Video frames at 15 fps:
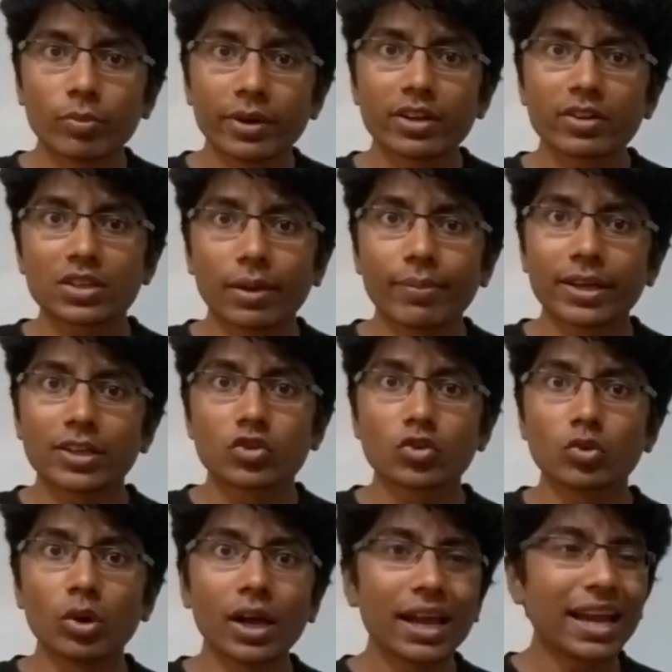cumulative sum as
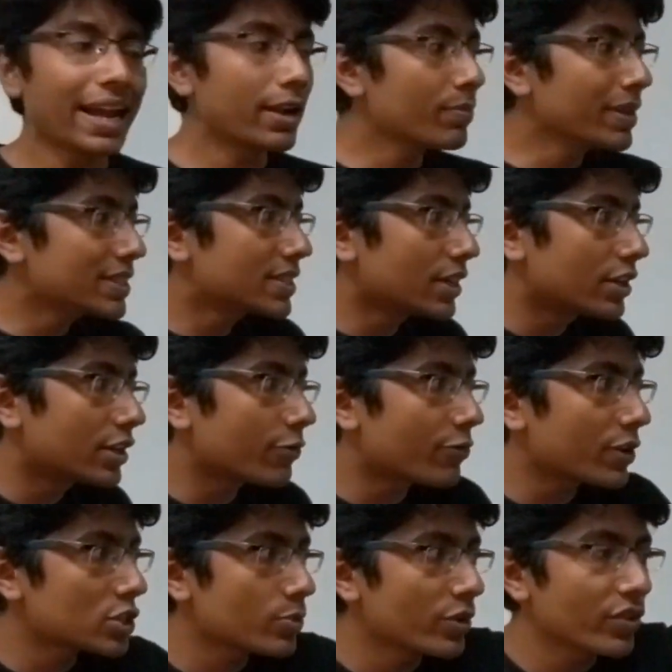2, it means the
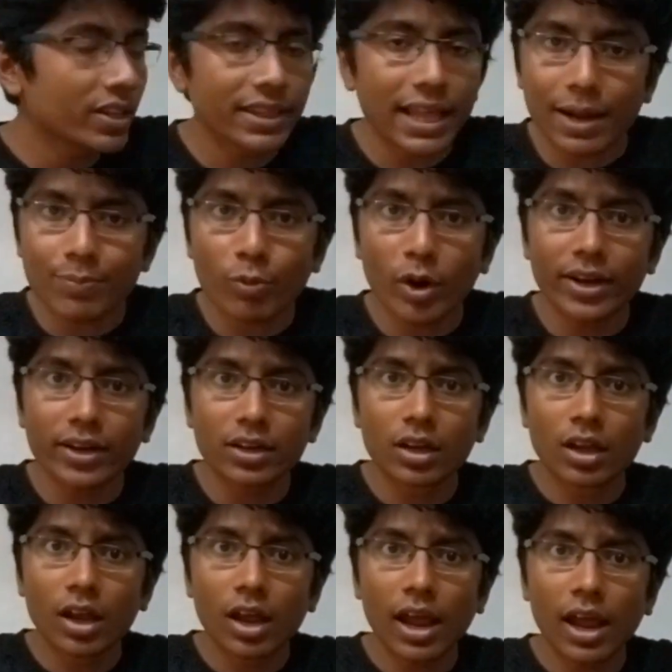difference between that point
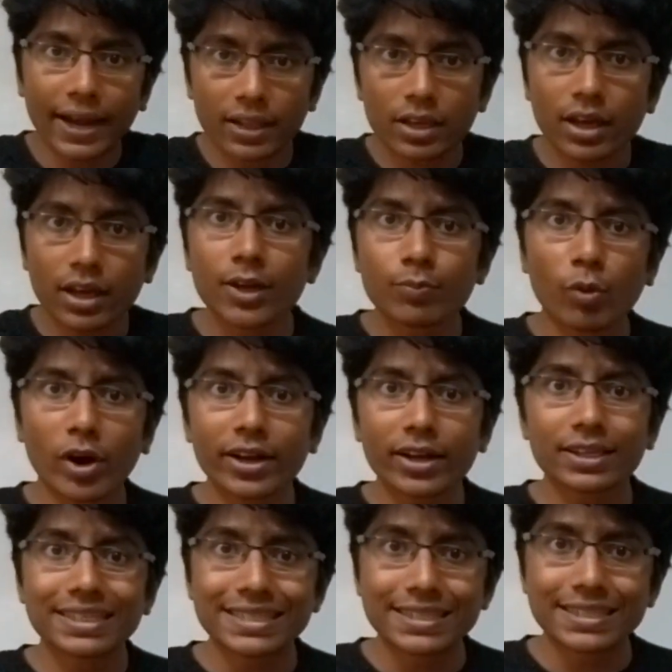and the current point
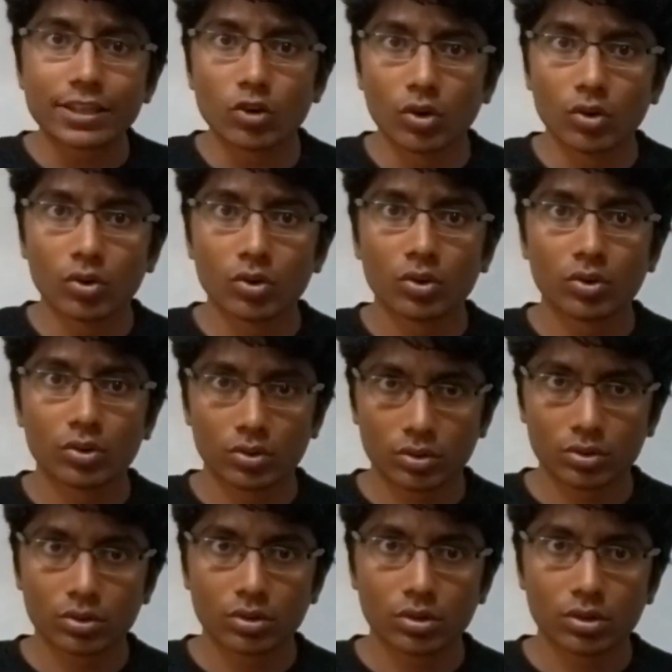is 0.
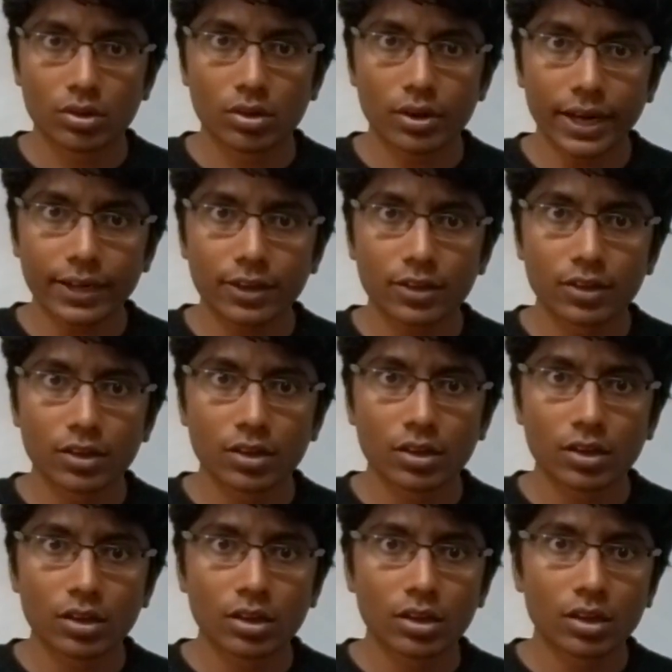Right?
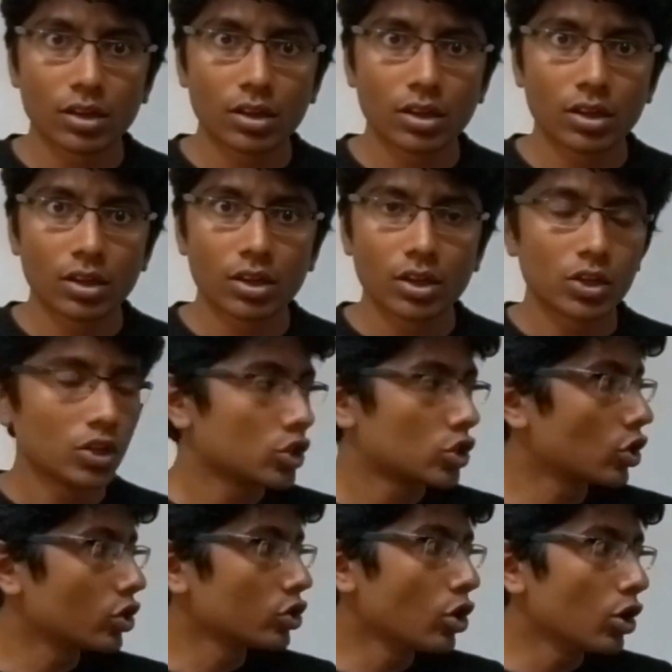
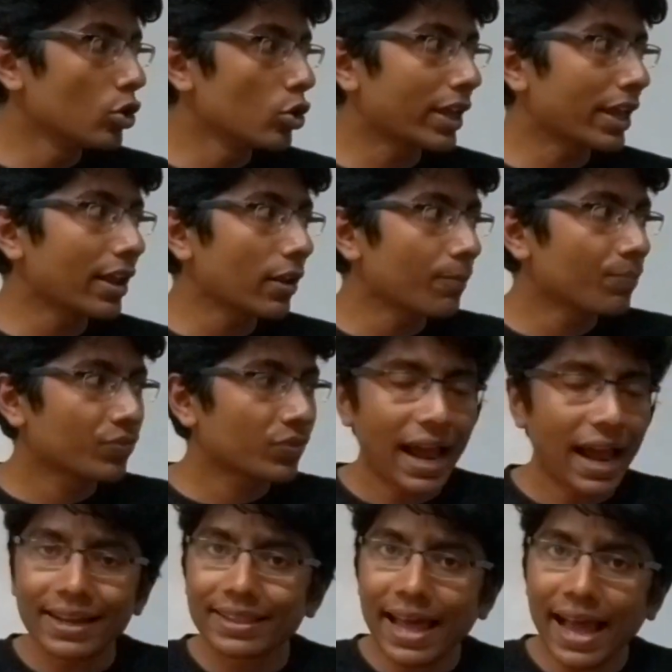So you're looking
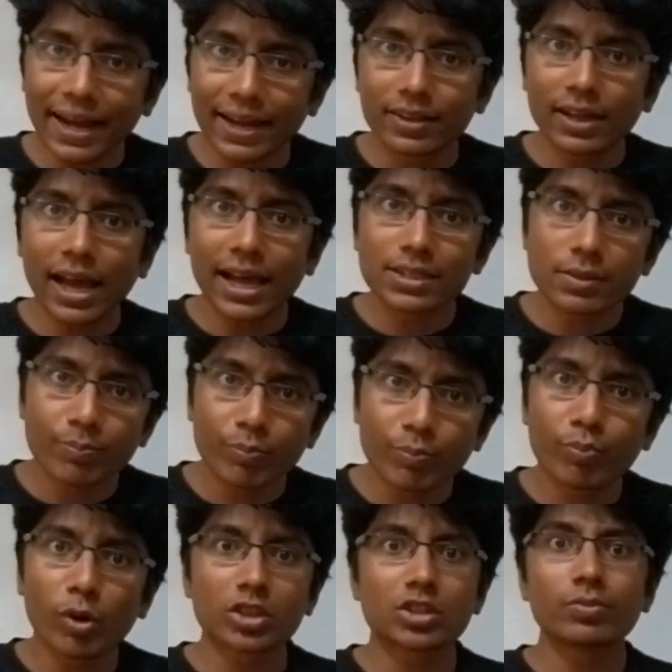at that as a
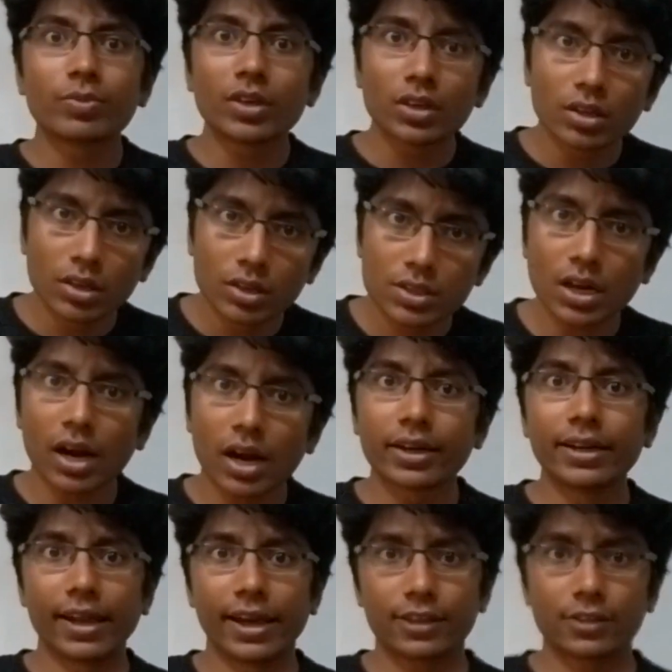possible start
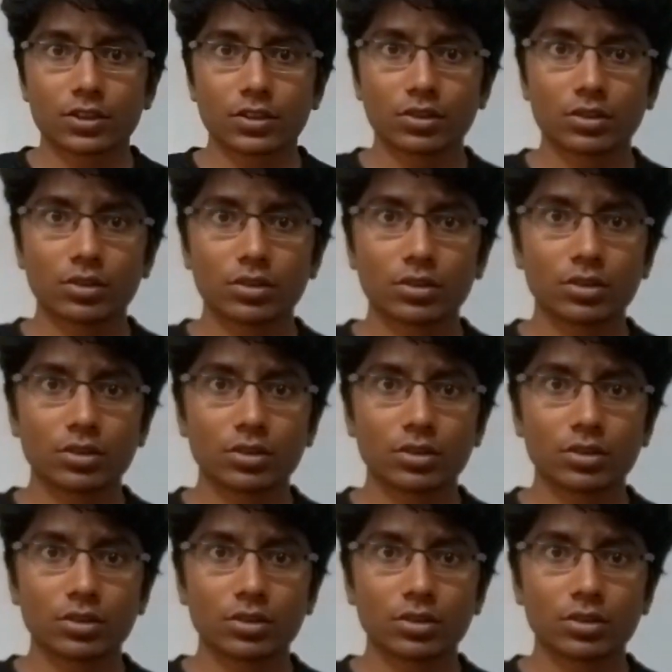index.